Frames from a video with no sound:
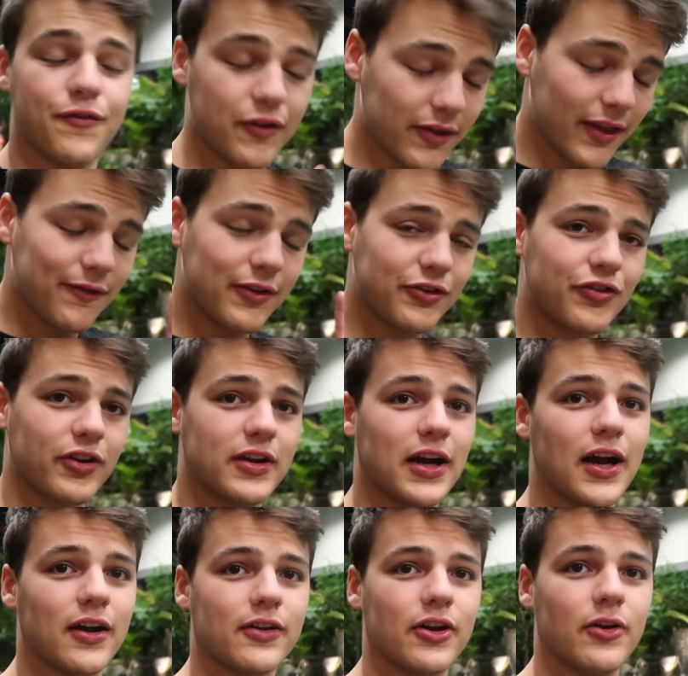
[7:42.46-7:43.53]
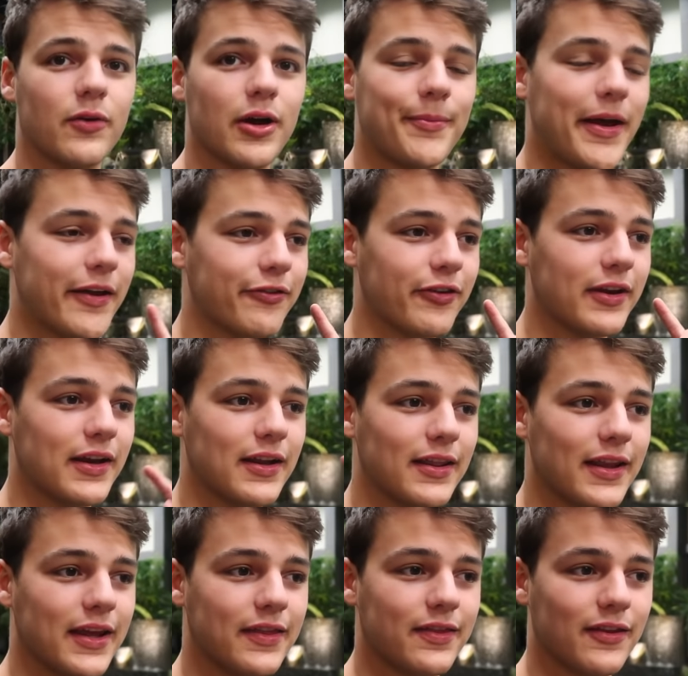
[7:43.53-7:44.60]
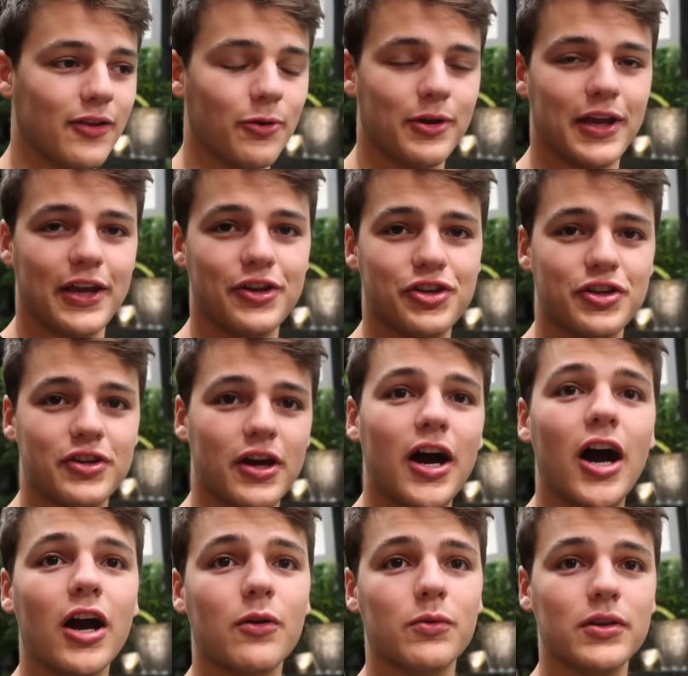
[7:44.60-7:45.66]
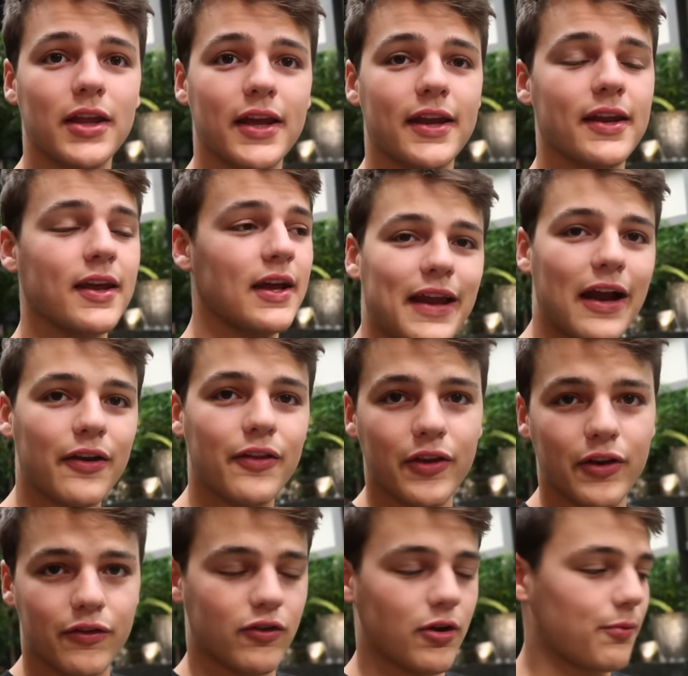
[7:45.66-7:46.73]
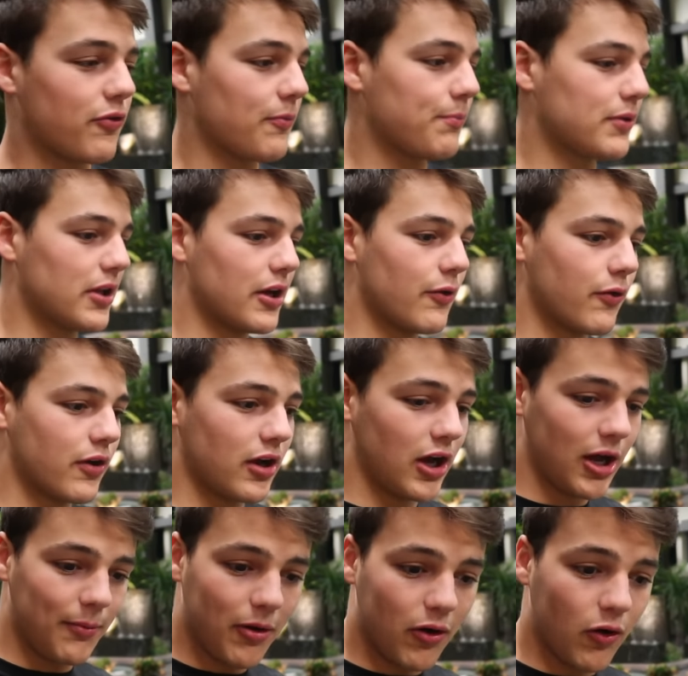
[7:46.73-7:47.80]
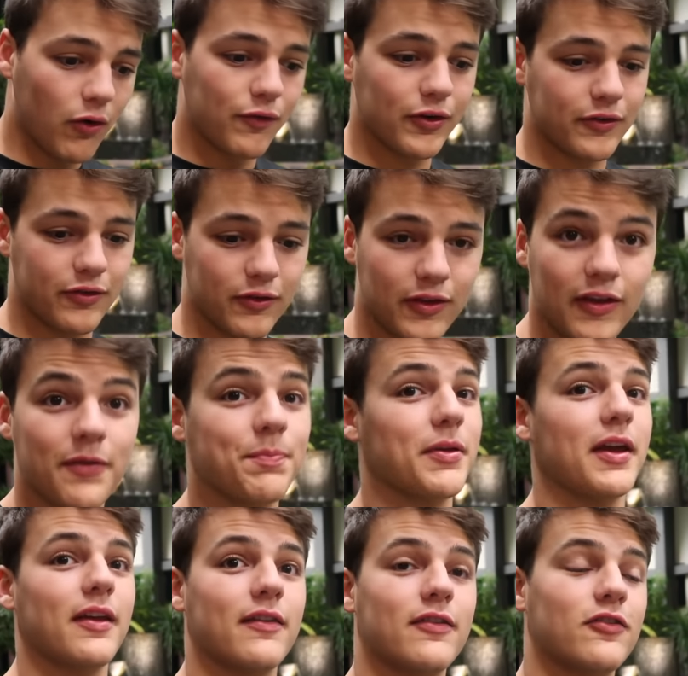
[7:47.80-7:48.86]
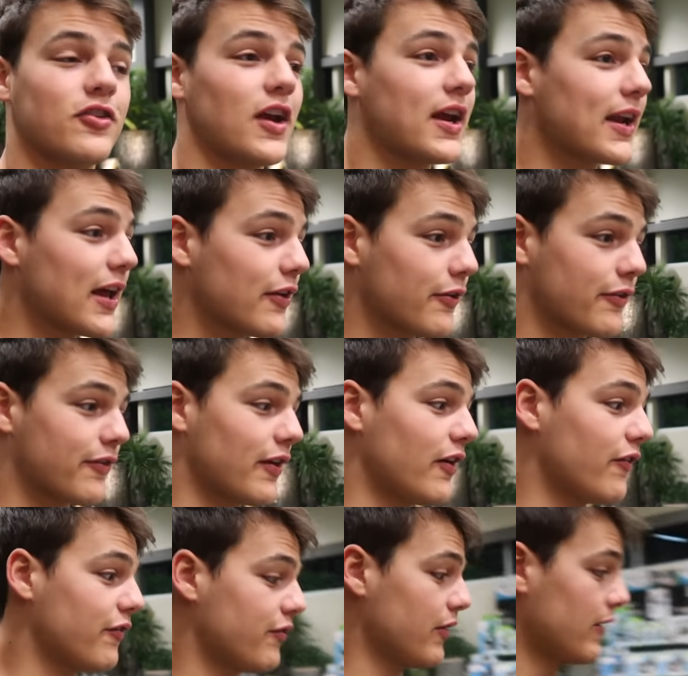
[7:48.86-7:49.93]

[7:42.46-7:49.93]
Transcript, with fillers: If you live in Chicago, I'm actually gonna link the location to Aqualand down in the description below. Come over to this place, check it out yourself.